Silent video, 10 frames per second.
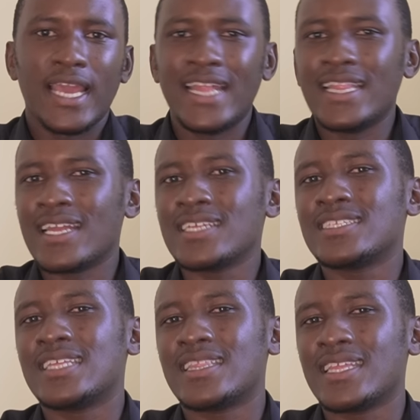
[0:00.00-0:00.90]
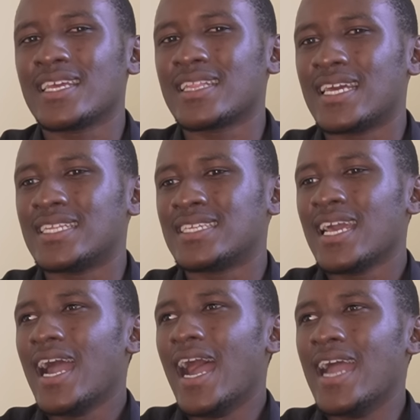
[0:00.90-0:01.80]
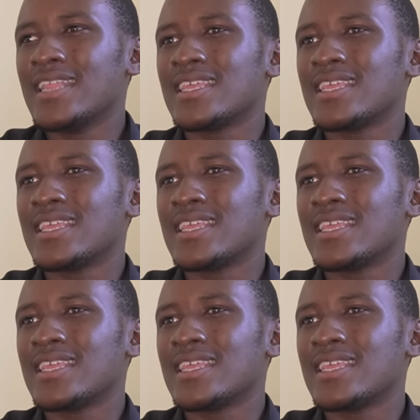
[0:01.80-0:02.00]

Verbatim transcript: And that is the thing that I